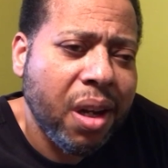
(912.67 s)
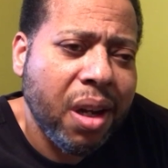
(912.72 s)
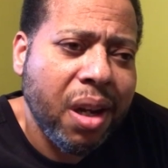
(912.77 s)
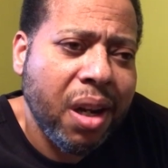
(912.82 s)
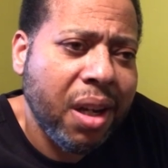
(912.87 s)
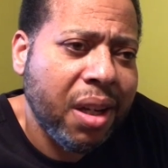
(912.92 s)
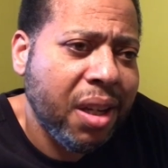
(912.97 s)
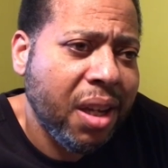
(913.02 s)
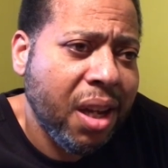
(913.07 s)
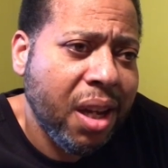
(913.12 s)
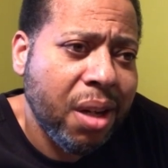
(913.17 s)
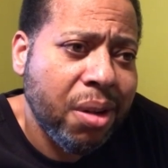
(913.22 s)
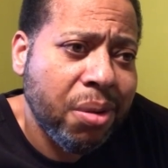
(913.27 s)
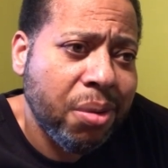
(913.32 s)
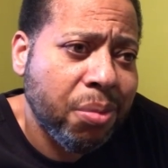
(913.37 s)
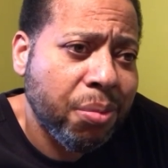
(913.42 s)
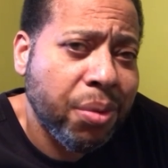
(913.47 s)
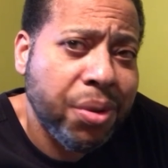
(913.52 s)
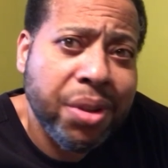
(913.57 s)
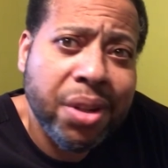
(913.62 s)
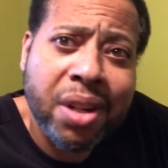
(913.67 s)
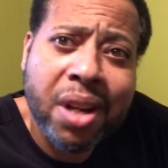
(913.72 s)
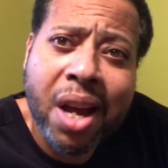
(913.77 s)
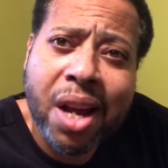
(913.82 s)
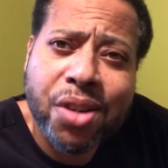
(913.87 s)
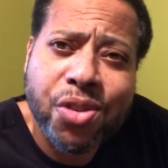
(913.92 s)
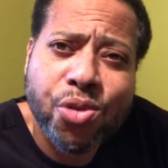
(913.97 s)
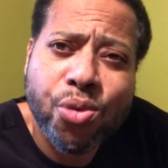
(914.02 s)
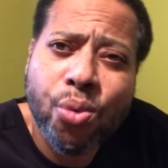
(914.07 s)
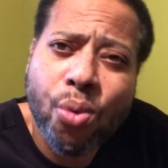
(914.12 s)
again, when you're
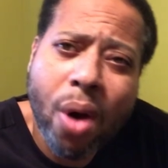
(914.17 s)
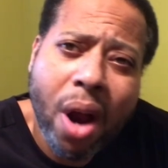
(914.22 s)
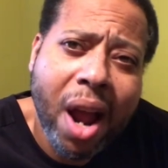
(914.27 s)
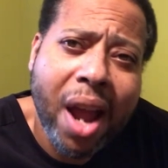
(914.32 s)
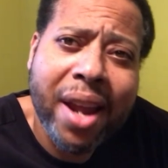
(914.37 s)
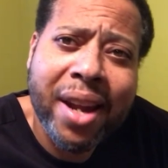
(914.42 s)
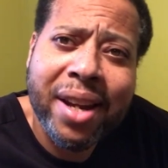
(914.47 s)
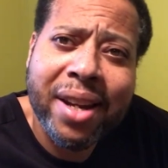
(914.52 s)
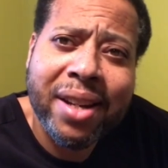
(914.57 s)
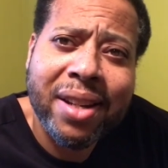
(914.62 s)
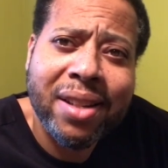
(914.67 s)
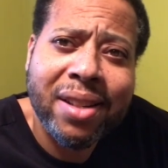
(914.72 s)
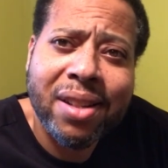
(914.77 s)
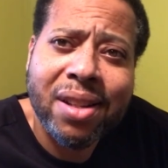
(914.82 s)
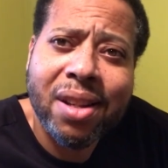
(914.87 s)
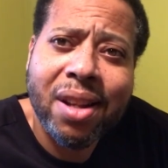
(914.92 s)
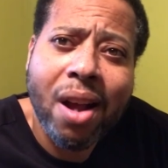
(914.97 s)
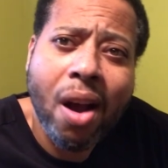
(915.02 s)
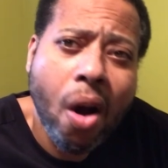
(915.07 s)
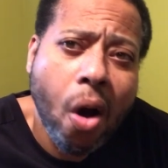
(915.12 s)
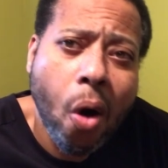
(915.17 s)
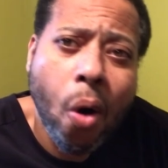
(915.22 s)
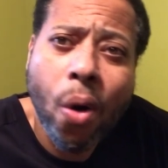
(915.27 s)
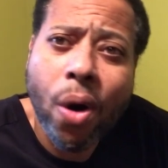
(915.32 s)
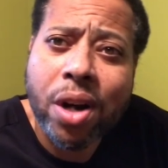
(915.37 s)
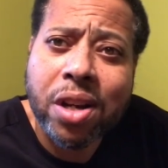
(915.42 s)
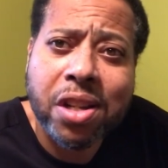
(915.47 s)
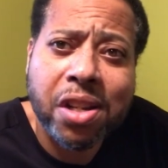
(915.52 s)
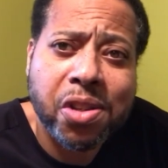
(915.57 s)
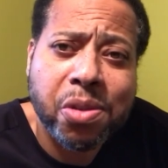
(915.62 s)
not trying
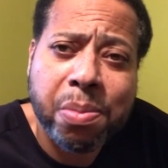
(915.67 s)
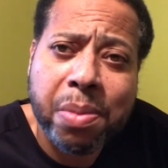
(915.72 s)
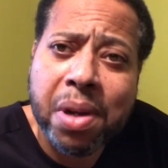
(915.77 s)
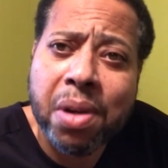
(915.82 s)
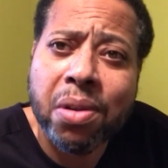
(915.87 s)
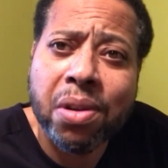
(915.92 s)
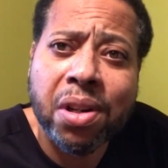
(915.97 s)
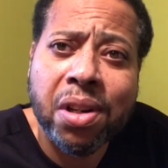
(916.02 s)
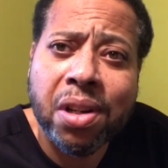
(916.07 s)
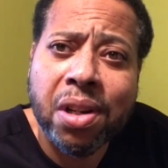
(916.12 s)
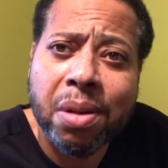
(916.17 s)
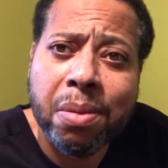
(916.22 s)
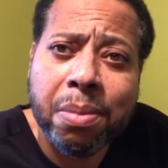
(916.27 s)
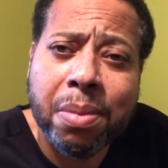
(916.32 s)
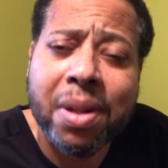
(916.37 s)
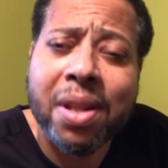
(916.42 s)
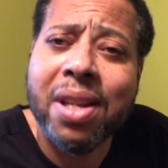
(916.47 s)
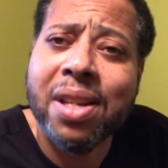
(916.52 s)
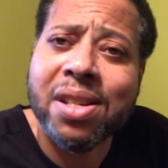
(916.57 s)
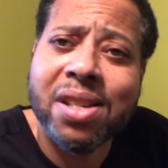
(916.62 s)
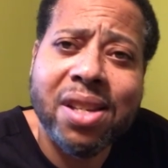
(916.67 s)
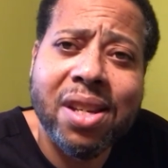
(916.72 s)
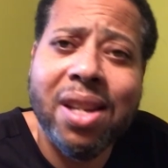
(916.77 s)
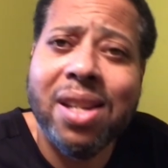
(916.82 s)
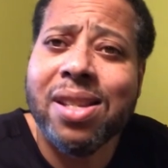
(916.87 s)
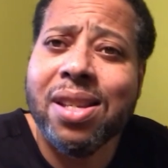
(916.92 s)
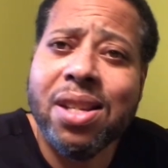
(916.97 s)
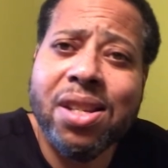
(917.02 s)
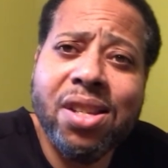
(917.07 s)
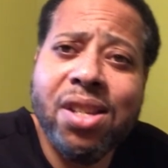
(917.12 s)
hard to smell good, but this,
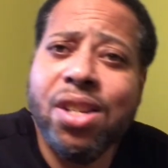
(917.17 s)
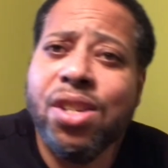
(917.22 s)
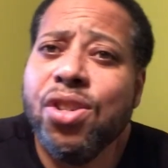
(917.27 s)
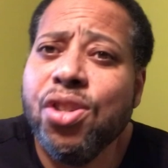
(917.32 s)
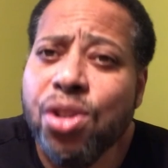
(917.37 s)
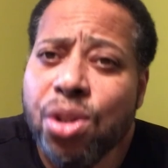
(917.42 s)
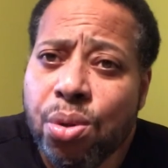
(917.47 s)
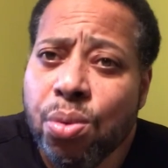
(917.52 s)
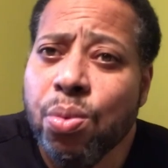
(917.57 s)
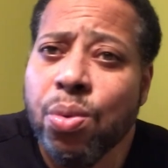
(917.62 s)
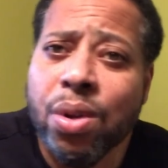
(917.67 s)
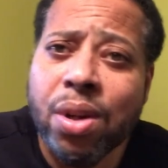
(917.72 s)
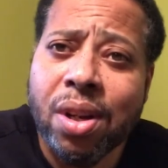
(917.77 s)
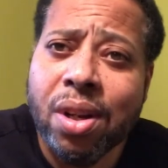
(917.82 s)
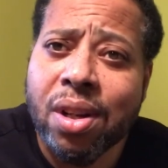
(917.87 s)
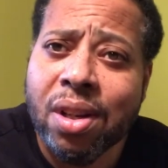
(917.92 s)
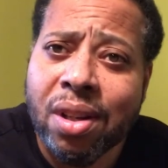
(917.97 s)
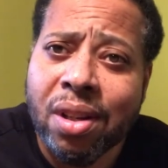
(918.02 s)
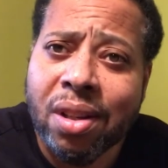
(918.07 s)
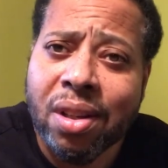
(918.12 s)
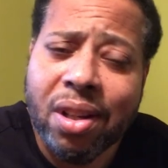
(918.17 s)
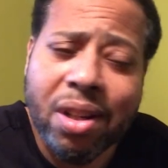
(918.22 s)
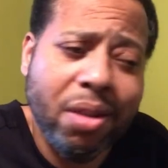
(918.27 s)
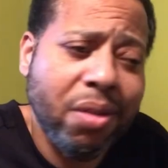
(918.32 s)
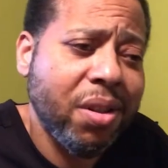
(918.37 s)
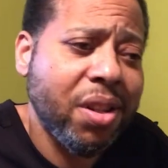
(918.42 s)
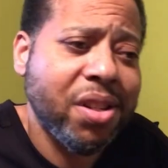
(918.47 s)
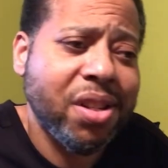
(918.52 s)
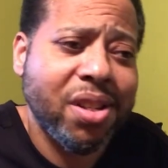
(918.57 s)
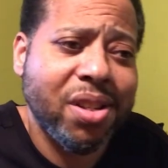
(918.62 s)
this is just you. You know,
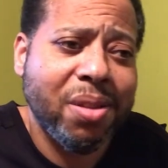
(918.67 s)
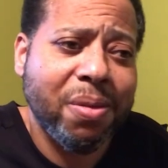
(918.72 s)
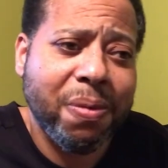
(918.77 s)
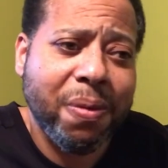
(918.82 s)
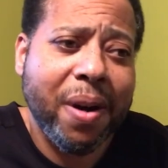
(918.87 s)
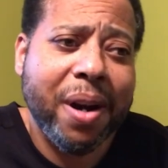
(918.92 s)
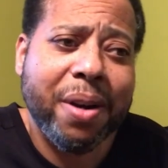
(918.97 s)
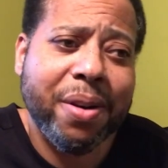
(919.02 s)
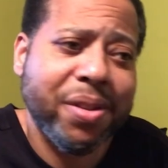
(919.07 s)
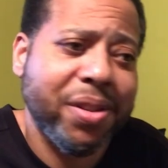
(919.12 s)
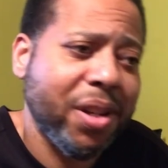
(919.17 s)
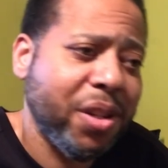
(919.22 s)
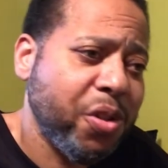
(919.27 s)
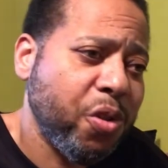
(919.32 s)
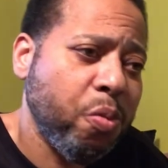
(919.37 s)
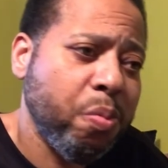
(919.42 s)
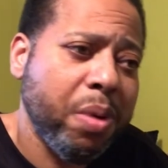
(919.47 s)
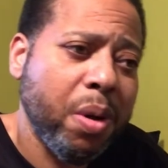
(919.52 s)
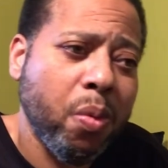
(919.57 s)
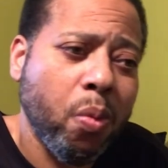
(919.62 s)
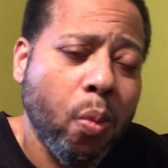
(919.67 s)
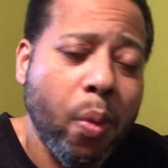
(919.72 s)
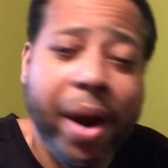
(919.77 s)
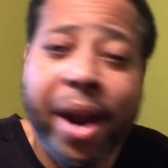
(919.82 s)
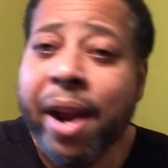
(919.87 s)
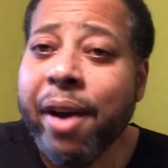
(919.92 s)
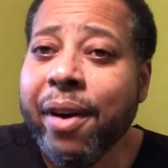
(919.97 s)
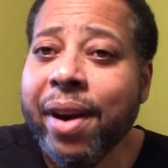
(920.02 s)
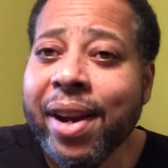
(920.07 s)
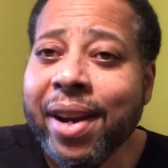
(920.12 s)
this is the fragrance that you've been
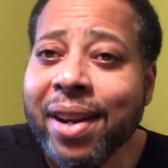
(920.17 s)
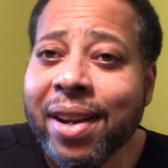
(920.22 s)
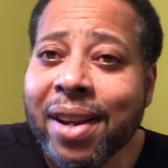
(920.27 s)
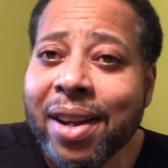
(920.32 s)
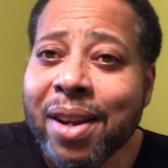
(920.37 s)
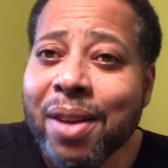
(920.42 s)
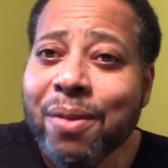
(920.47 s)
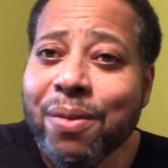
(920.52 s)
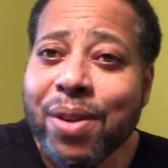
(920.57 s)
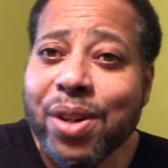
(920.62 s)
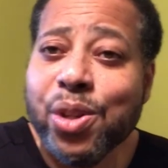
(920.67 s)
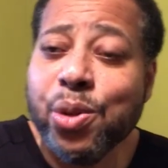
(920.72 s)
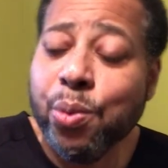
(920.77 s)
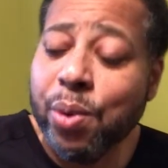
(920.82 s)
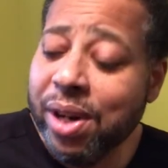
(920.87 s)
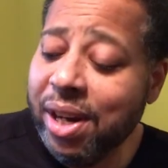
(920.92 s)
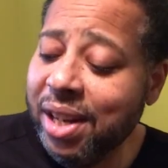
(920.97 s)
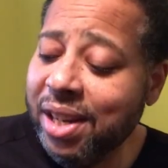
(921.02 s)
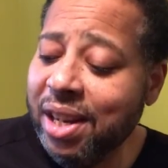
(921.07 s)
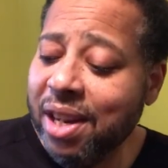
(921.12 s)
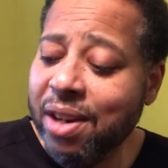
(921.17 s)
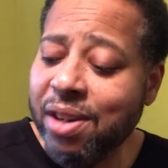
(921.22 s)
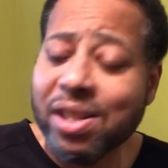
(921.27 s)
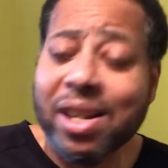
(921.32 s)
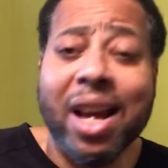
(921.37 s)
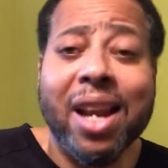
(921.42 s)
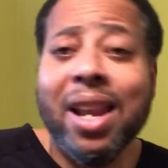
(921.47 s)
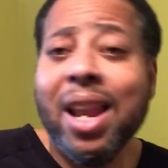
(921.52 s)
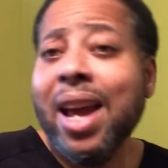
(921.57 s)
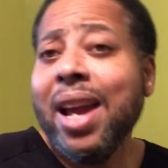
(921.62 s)
wearing for 20 years.
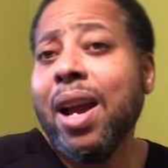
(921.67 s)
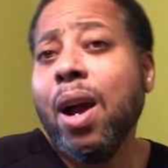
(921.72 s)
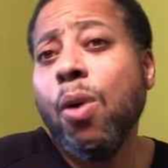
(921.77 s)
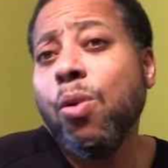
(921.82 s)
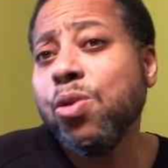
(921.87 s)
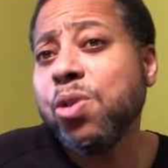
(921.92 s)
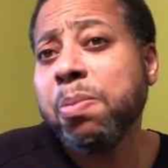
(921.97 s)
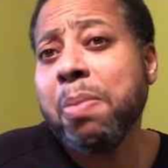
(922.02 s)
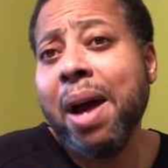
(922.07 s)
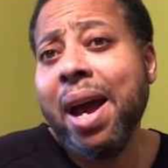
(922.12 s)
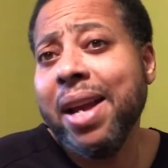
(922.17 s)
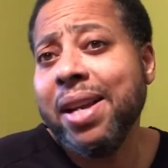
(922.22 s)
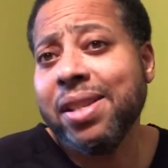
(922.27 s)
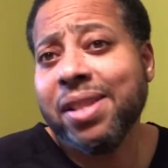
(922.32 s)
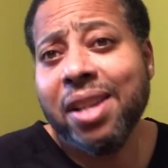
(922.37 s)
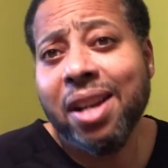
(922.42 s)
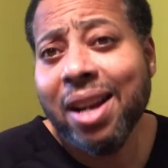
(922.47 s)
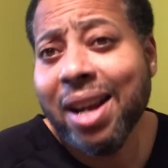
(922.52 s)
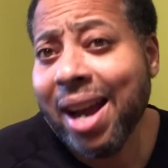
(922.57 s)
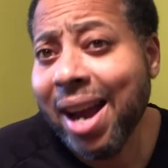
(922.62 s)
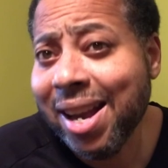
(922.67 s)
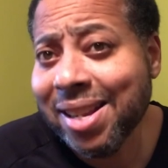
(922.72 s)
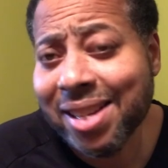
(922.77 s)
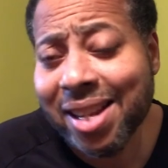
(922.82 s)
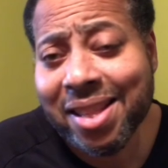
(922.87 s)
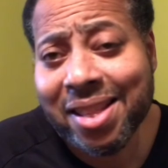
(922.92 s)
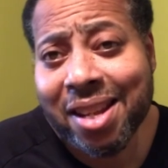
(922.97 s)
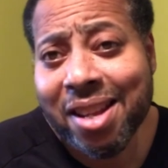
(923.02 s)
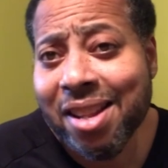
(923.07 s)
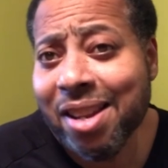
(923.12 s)
Kind of like Old Spice. There are guys
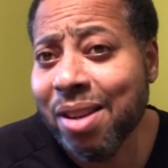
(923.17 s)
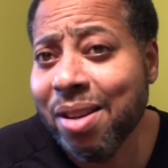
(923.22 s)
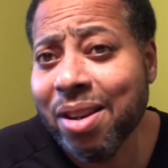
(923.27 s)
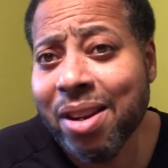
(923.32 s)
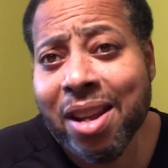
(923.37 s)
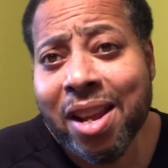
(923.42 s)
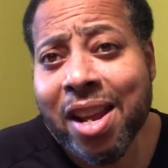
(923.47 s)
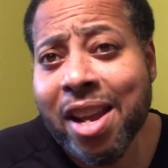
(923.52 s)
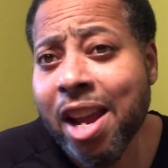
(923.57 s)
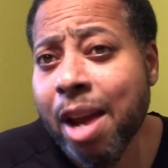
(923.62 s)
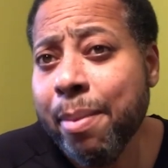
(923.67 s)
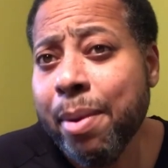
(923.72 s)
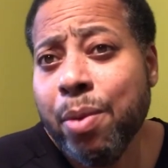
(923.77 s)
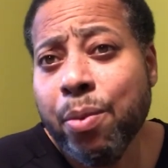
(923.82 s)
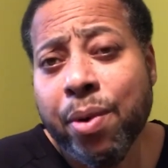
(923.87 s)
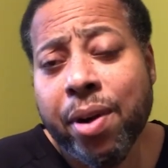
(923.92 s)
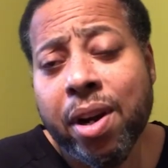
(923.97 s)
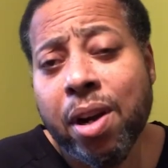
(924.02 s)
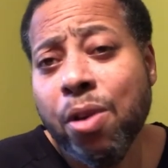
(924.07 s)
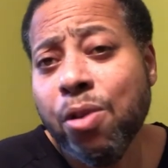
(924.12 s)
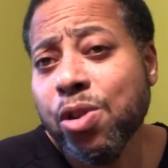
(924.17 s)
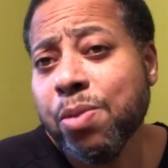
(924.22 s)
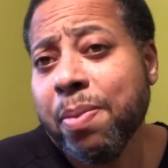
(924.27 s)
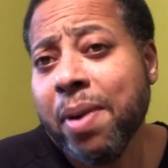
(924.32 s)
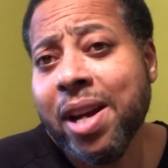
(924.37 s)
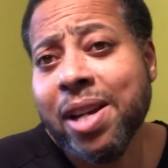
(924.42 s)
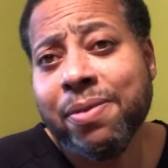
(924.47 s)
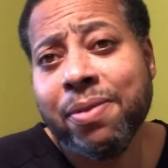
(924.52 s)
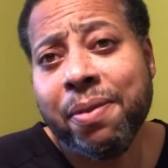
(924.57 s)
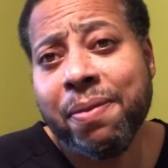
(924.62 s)
out there that have been wearing Old
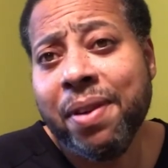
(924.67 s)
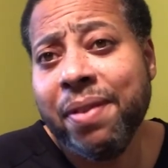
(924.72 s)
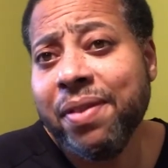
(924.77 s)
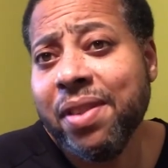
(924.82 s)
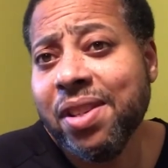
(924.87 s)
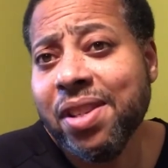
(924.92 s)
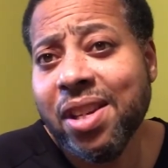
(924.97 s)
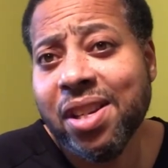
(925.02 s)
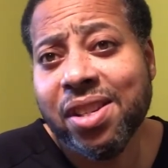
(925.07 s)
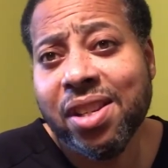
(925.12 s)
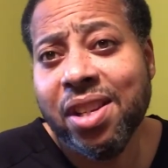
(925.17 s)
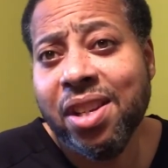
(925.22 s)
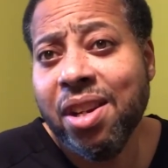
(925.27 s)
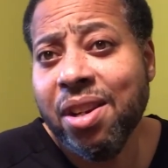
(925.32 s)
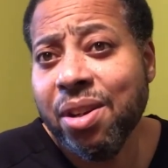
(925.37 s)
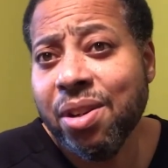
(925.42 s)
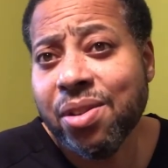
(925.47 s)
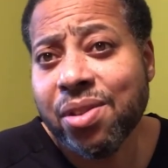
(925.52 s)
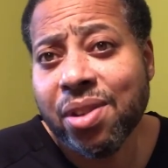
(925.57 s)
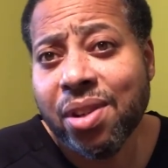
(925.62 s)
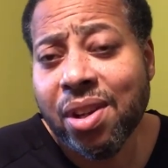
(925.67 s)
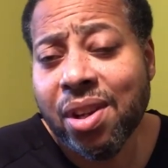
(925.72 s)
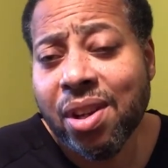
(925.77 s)
Spice for 50, 60 years.